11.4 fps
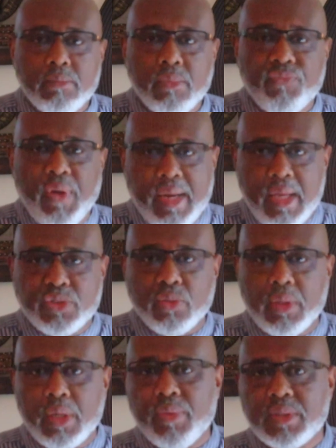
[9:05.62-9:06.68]
financial
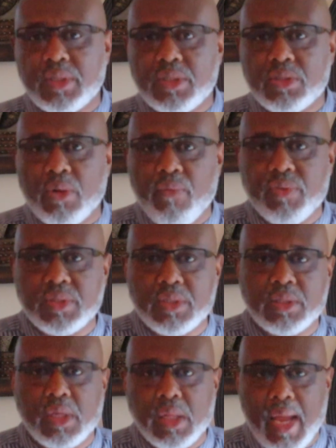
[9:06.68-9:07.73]
literacy
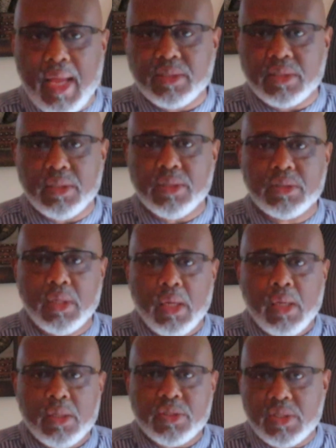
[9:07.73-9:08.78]
services, classes,
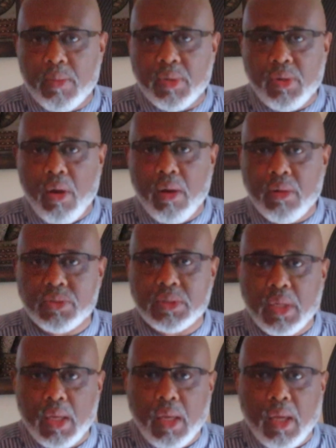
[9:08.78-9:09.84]

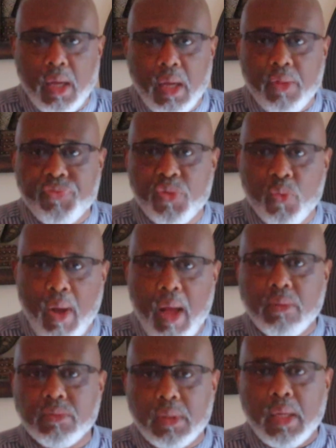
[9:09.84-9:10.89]
seminars
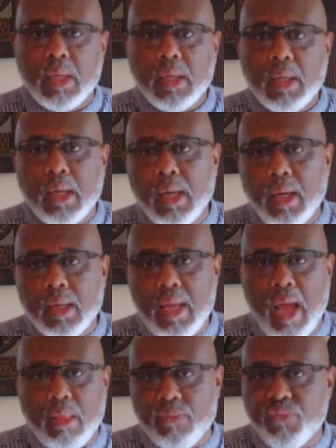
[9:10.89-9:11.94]
throughout
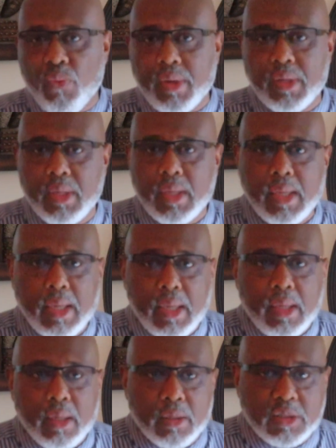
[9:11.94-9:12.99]
California,
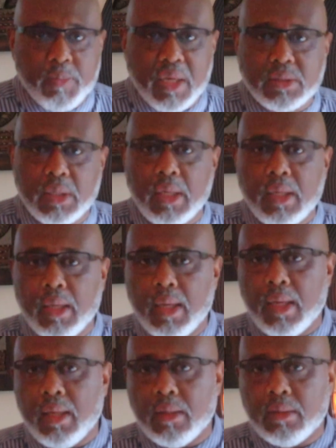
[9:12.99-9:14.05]
especially
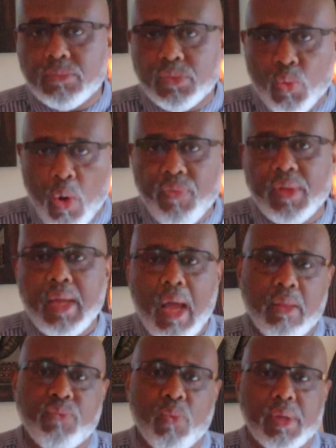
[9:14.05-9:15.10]
Northern
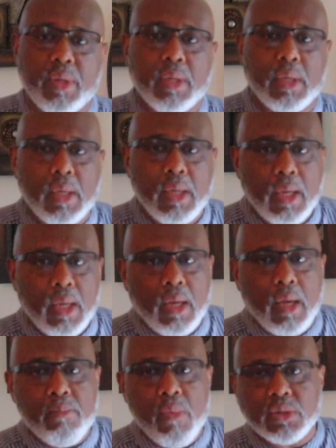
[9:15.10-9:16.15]
California.
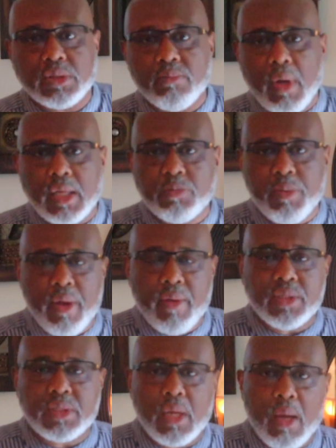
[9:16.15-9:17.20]
Most of my
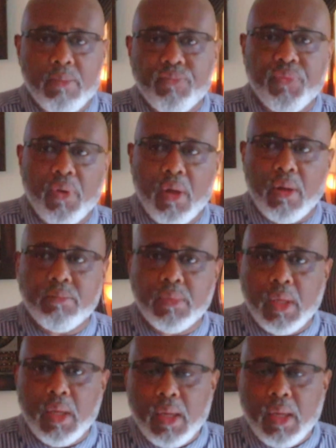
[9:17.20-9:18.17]
experience come from